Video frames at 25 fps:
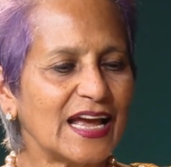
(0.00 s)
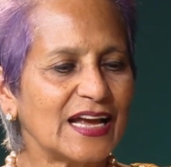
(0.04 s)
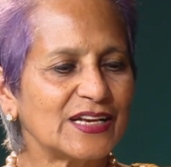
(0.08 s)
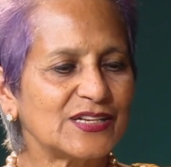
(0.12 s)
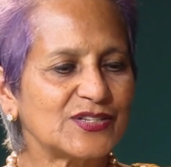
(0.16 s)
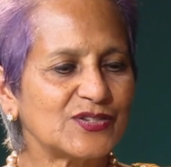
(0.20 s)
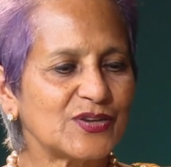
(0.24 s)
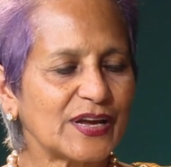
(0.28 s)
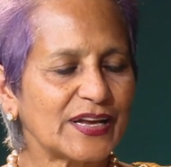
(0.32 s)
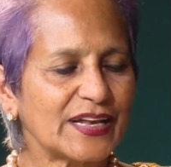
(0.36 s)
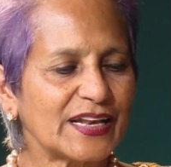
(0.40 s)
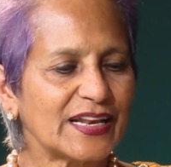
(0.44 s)

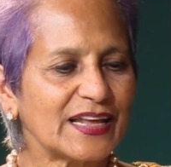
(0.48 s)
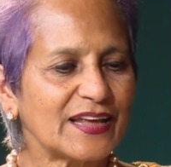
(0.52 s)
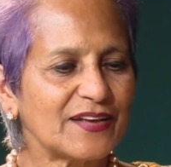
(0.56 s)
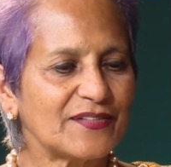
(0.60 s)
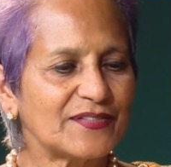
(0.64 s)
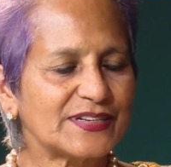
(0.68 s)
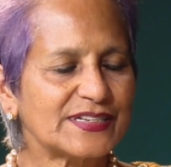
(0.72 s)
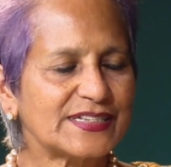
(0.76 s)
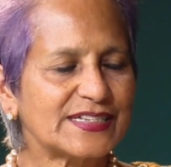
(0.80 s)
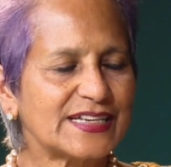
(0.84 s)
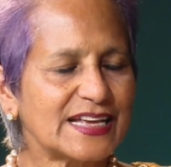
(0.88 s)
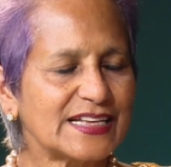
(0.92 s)
so I can give
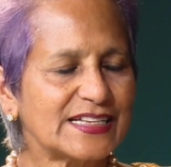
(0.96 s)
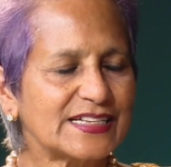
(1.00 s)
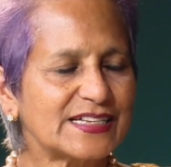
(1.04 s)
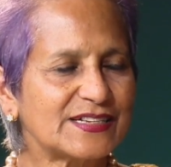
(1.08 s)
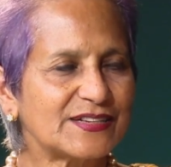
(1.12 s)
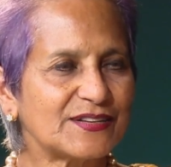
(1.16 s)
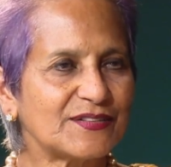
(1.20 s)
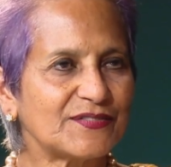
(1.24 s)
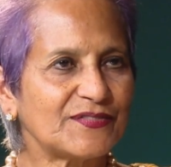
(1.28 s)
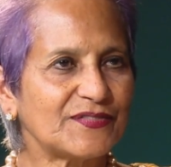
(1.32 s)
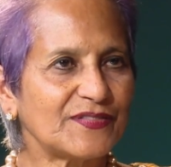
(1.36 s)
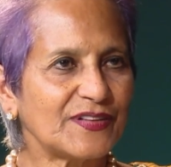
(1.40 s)
a sense
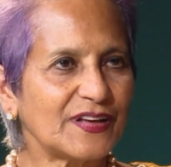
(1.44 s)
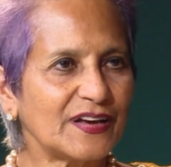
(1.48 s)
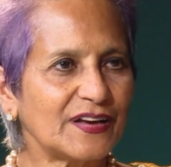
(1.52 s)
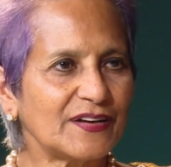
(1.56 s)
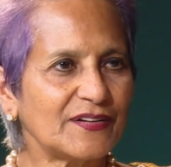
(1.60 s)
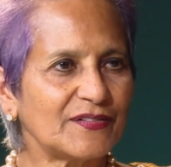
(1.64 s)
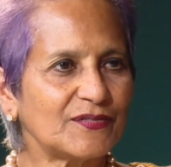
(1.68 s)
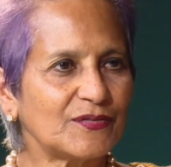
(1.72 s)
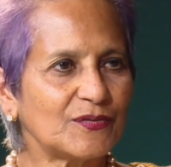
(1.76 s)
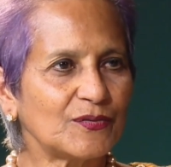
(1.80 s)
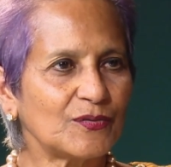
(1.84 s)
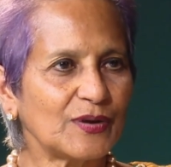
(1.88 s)
of
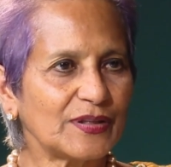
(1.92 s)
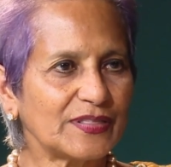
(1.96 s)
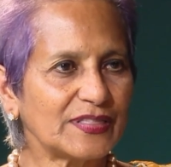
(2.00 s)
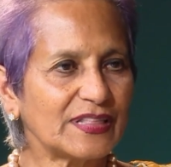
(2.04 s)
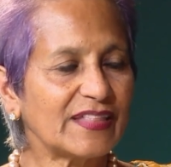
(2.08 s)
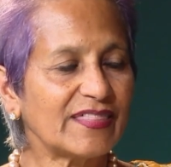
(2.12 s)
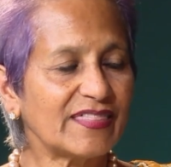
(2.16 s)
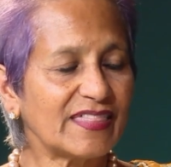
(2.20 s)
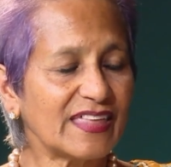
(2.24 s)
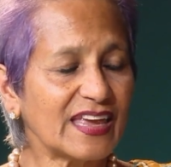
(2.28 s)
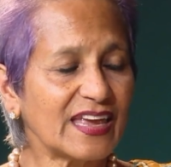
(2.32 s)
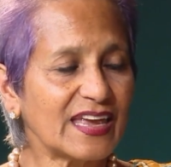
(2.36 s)
what the
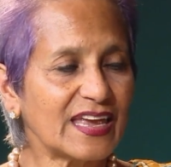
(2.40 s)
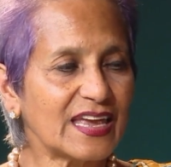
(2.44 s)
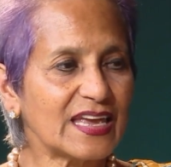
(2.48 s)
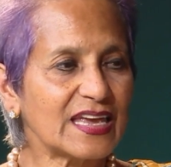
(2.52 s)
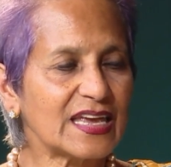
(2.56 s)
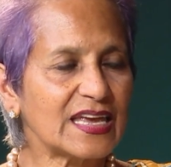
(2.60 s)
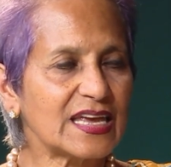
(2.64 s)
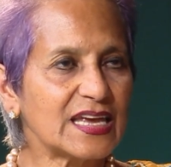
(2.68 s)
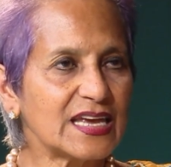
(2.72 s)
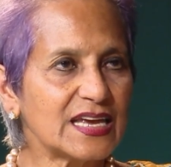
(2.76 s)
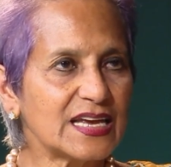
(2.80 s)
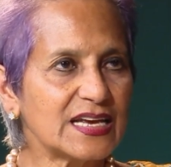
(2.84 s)

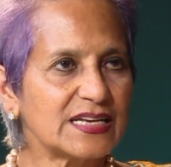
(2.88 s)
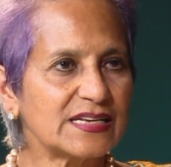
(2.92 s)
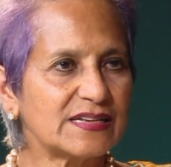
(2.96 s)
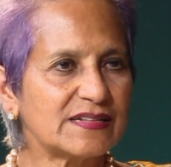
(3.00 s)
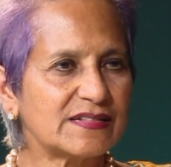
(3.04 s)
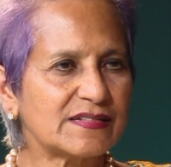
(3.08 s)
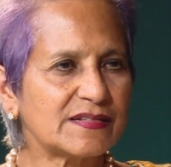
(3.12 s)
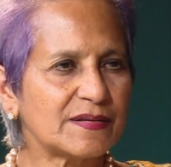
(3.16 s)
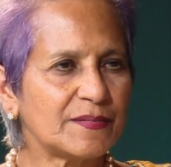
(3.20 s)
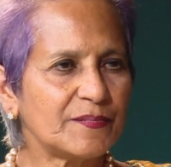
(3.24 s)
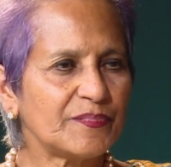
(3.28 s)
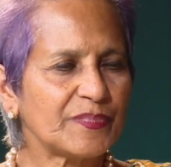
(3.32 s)
thinking
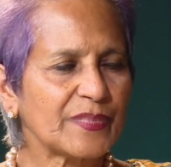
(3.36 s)
is.